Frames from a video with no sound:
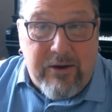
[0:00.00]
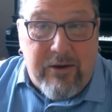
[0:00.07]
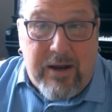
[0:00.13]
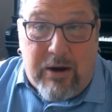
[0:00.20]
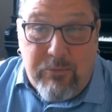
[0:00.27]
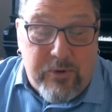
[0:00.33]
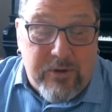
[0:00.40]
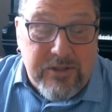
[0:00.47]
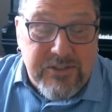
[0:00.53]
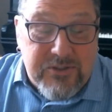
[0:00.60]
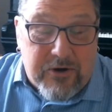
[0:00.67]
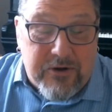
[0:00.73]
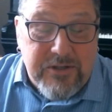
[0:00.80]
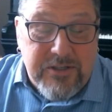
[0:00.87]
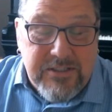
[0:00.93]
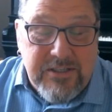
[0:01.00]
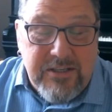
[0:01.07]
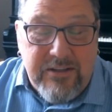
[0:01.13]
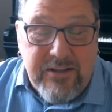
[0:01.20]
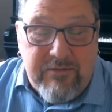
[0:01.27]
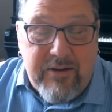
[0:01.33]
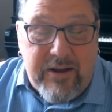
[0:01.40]
I really started to
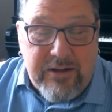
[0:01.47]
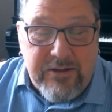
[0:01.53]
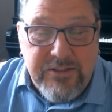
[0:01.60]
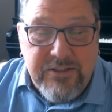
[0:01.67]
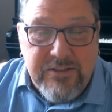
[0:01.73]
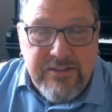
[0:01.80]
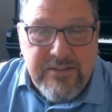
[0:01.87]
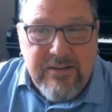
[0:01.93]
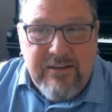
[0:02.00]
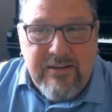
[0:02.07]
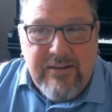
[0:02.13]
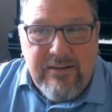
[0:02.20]
see the advantages.